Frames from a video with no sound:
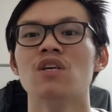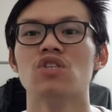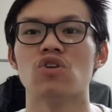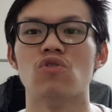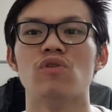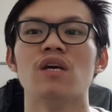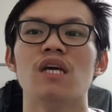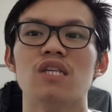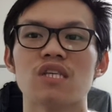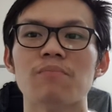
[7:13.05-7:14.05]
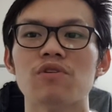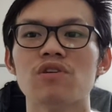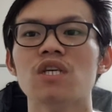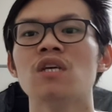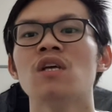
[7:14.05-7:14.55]
So in the
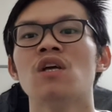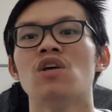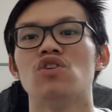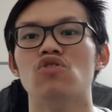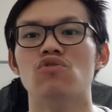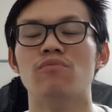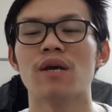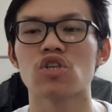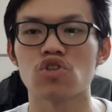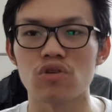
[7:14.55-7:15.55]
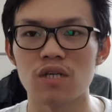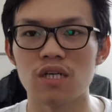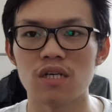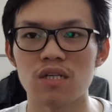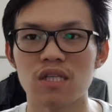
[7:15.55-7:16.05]
summary, you make
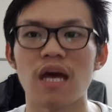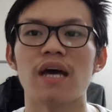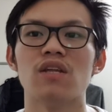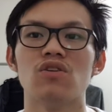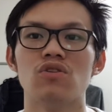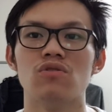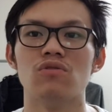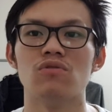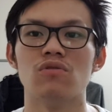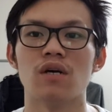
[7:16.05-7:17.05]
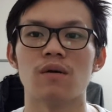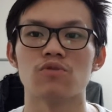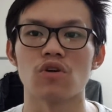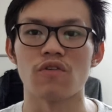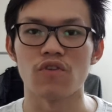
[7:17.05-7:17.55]
sure that you
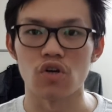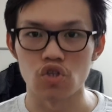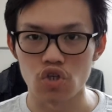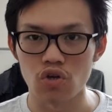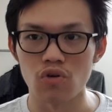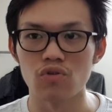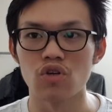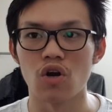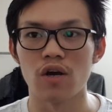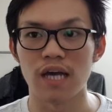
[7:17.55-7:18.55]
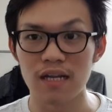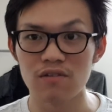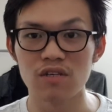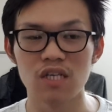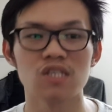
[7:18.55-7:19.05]
sort of control your
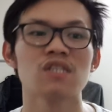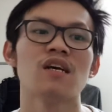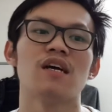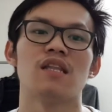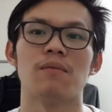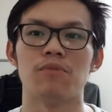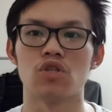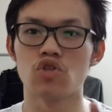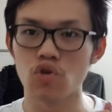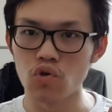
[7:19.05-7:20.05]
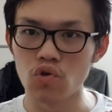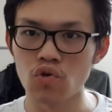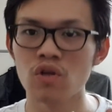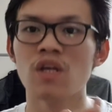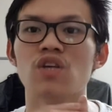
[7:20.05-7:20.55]
calories. Number
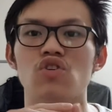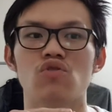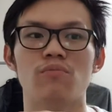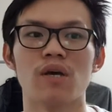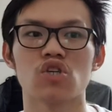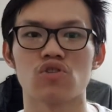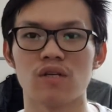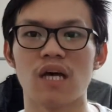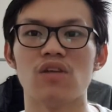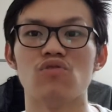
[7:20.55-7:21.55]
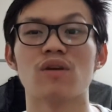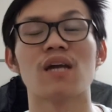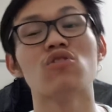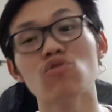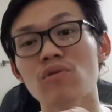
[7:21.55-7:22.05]
two, you make sure that you
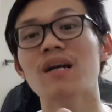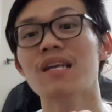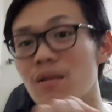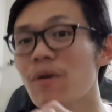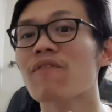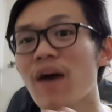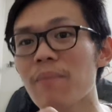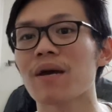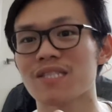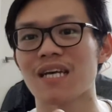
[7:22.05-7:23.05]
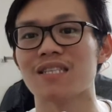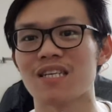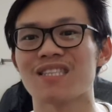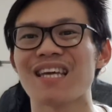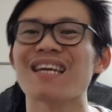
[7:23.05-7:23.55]
can do a little bit of ab
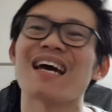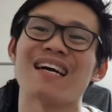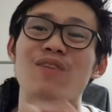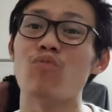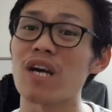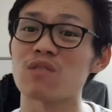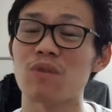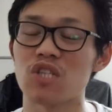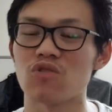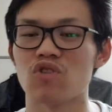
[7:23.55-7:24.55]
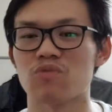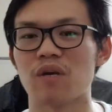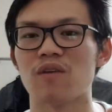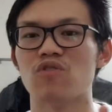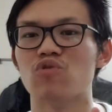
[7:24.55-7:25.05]
exercises. Take it like an investment, so to
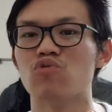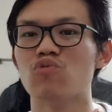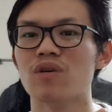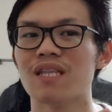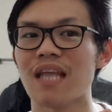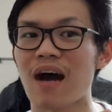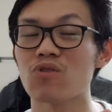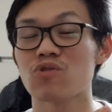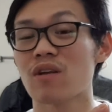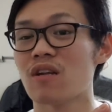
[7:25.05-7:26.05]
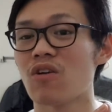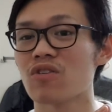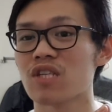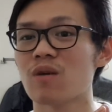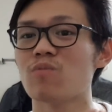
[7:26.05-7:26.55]
speak. You do it now so that in the
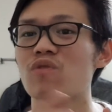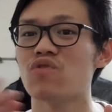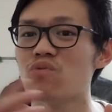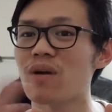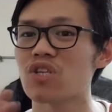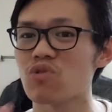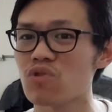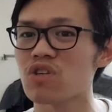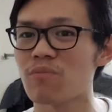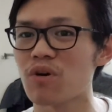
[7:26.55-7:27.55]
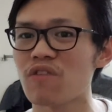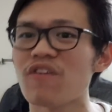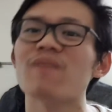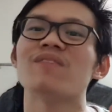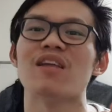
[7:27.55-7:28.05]
long term, if you manage to lose a body
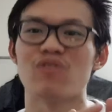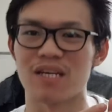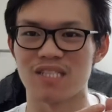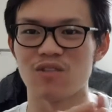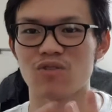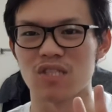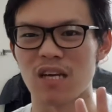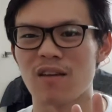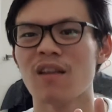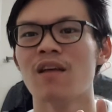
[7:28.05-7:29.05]
fat, then you can see those things.